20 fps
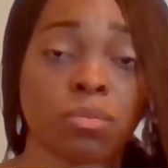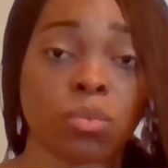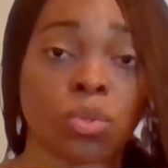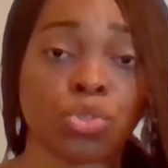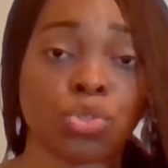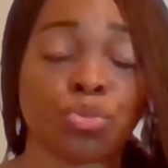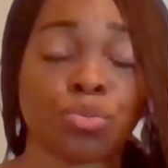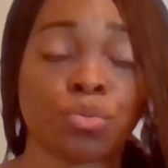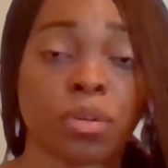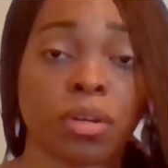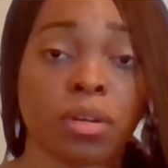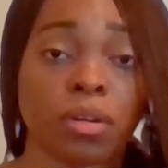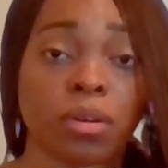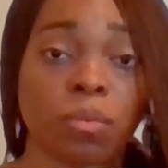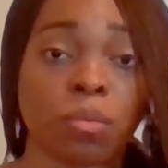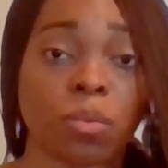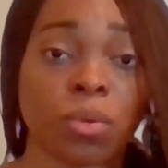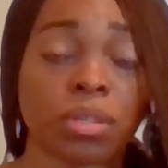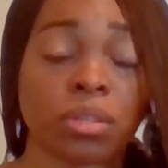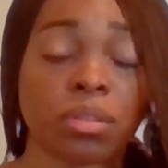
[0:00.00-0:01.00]
what
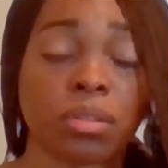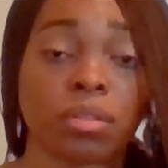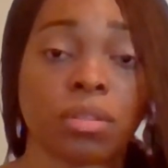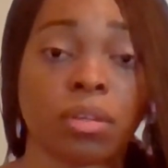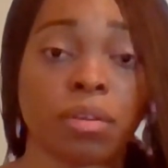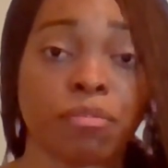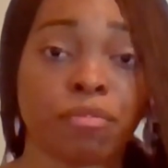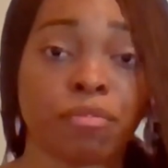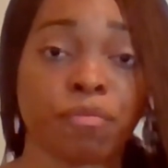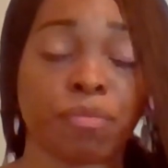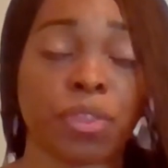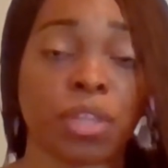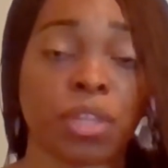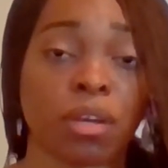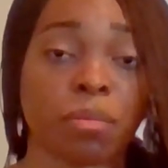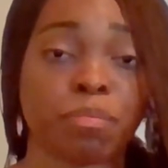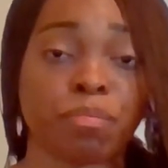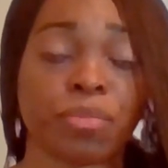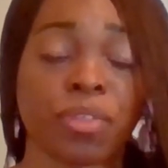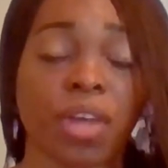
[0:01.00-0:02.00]

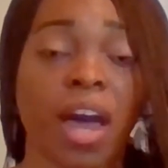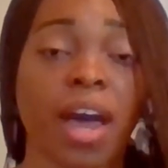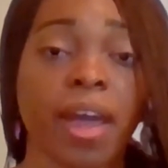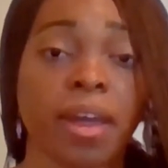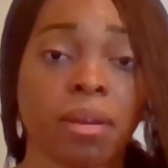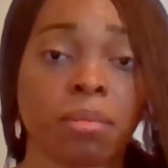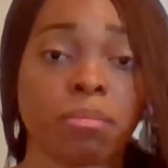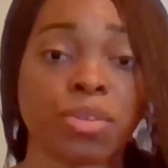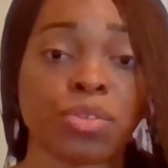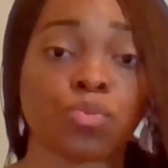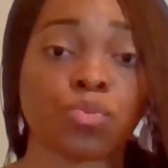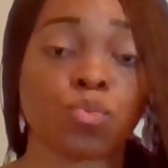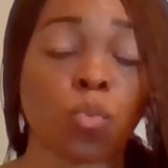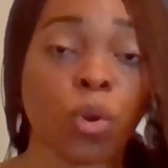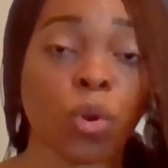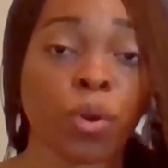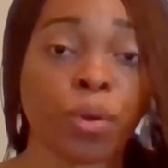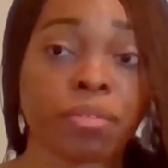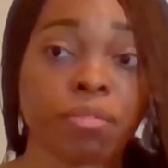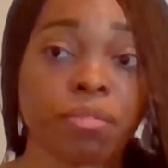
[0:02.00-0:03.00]
the item is
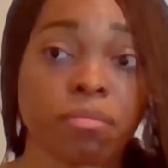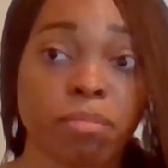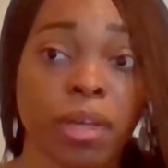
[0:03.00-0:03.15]
worth.